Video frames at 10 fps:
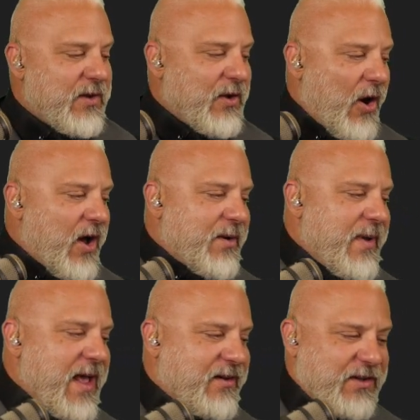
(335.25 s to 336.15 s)

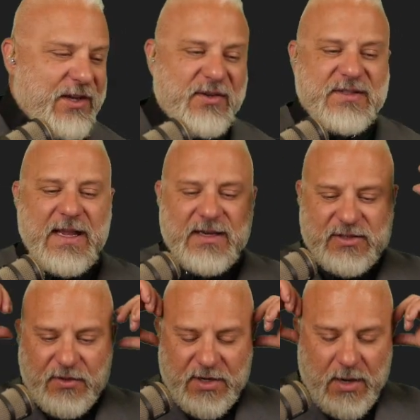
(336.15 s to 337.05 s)
Automatically you say,
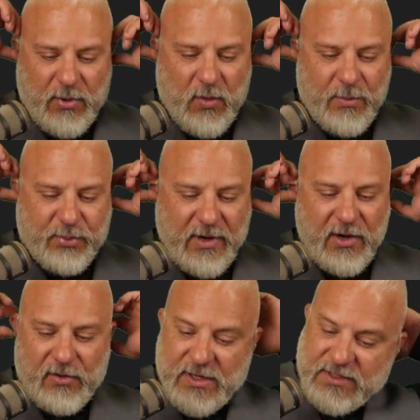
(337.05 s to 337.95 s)
so the number one
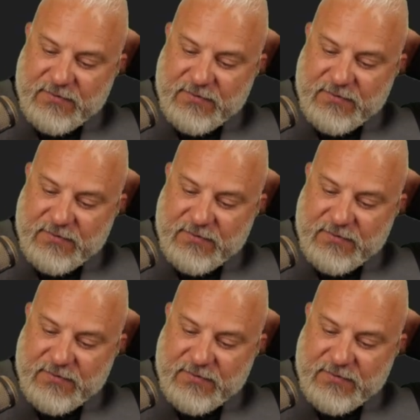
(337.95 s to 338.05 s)
priorities